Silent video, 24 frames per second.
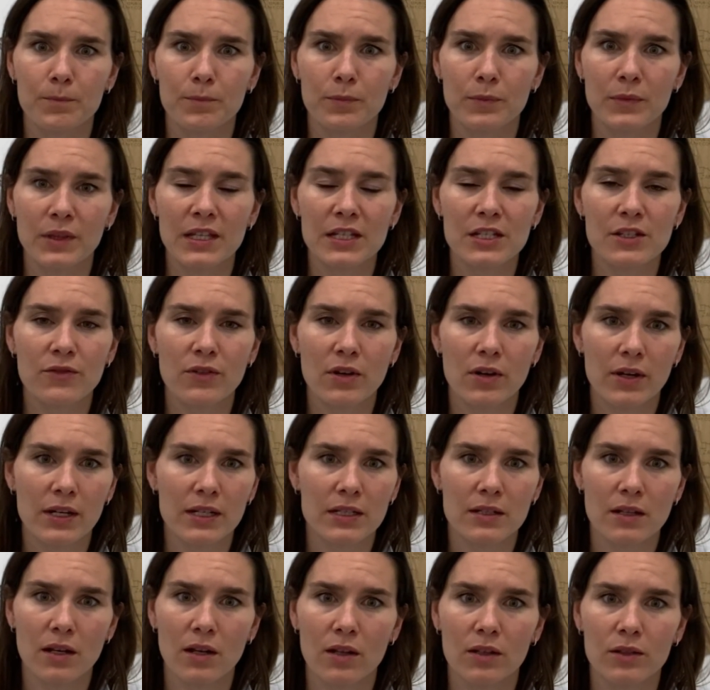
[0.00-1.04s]
This
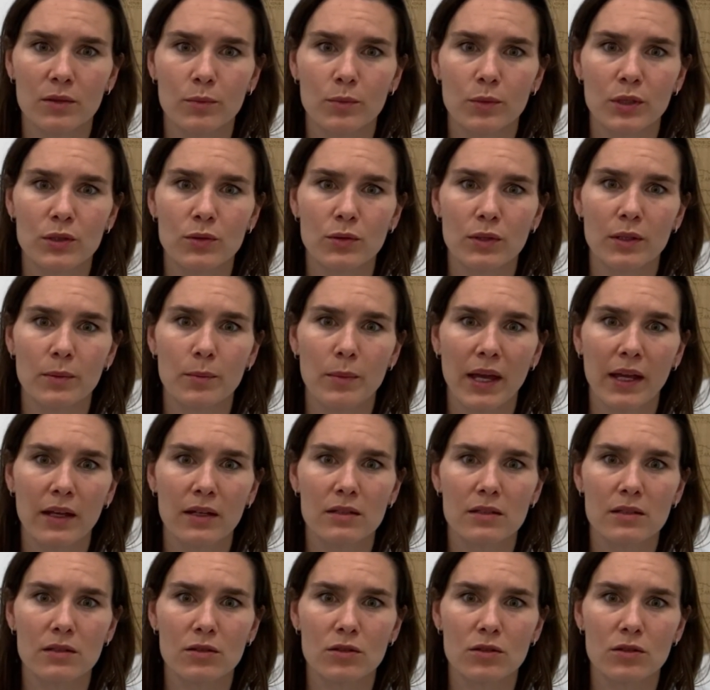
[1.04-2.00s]
varies a lot between banks.